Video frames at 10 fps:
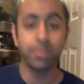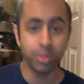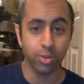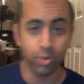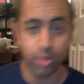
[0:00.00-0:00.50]

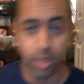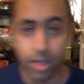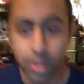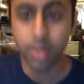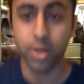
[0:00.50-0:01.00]
soon.
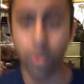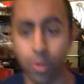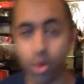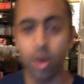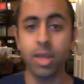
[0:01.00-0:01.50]
Don't
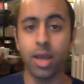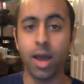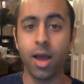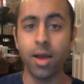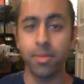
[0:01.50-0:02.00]
worry,
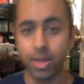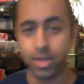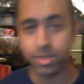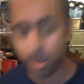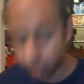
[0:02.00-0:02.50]
um, it
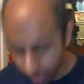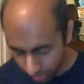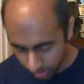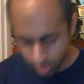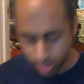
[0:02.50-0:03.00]
is
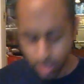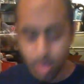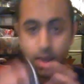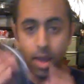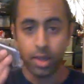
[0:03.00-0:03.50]
coming.
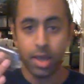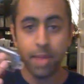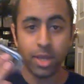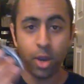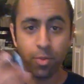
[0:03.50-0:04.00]
Got
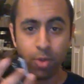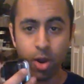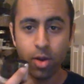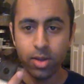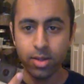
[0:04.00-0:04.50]
my
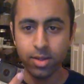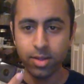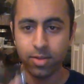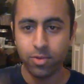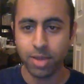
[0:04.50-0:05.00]
GoPro
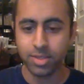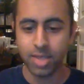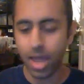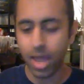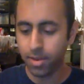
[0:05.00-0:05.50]
from
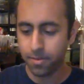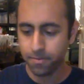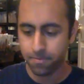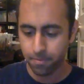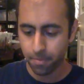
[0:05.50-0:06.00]
outside.
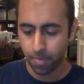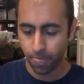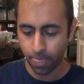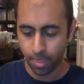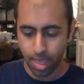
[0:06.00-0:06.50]

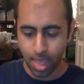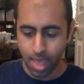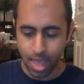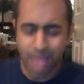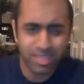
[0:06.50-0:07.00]

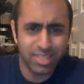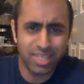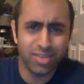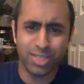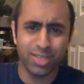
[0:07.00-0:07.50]
I just
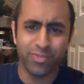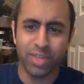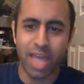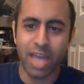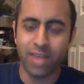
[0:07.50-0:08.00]
it was just for
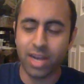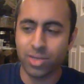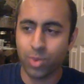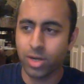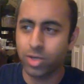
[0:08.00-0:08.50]
the heck of it. I
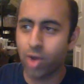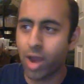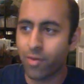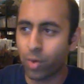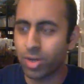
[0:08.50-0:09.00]
just wanted to try
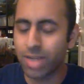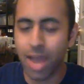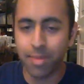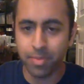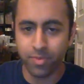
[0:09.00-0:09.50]
and record a
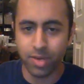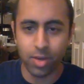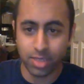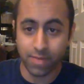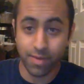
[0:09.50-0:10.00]
time lapse video
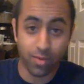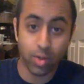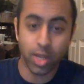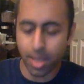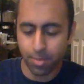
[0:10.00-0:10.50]
because I've never
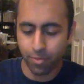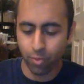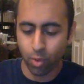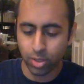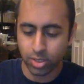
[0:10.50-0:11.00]
done that
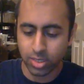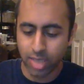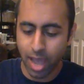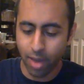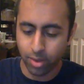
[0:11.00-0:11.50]
before and just see
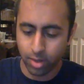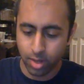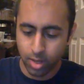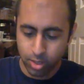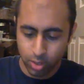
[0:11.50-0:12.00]
how it
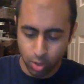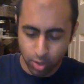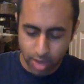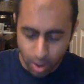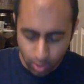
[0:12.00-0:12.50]

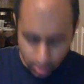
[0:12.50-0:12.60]
turned out.